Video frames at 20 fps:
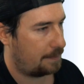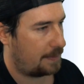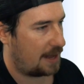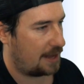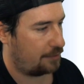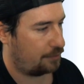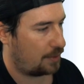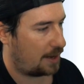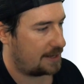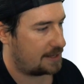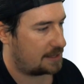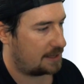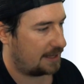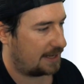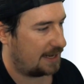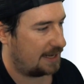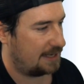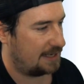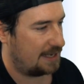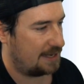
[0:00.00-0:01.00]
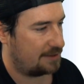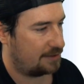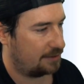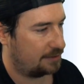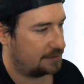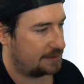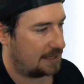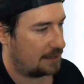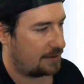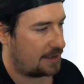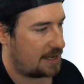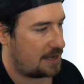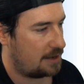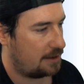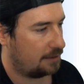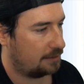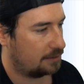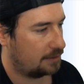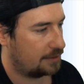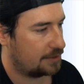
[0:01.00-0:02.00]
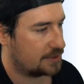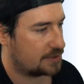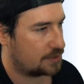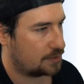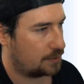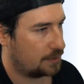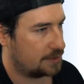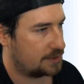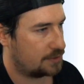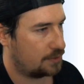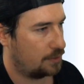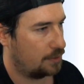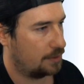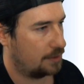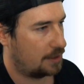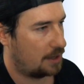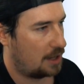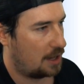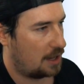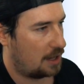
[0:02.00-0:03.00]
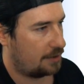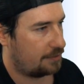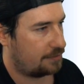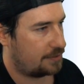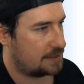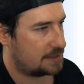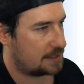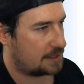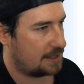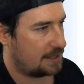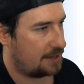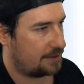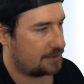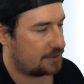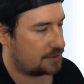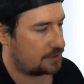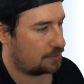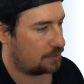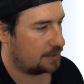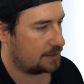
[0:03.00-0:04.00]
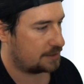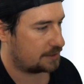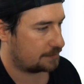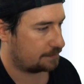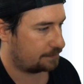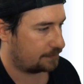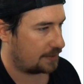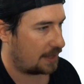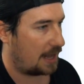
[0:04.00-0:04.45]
by right-clicking either down here on the source or physically on the source.